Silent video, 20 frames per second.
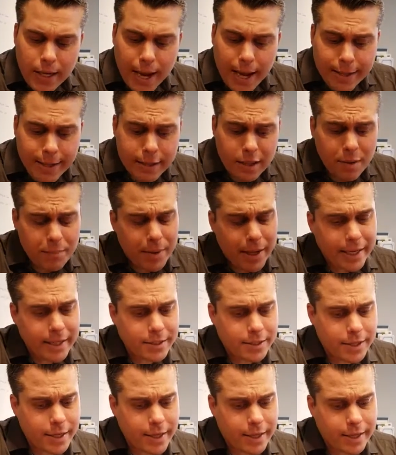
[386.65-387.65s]
I think the
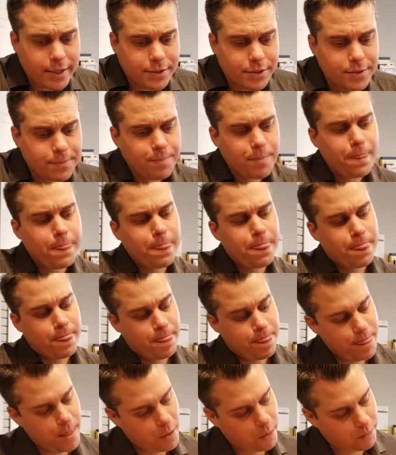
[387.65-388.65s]
biggest thing is,
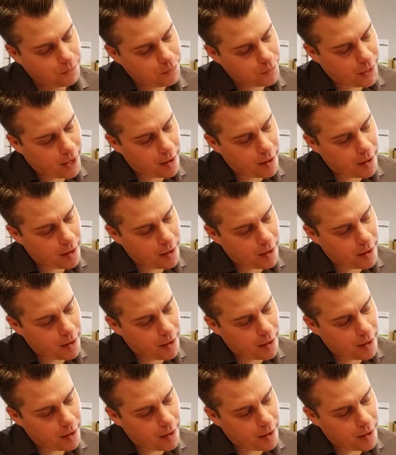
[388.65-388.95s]
you know,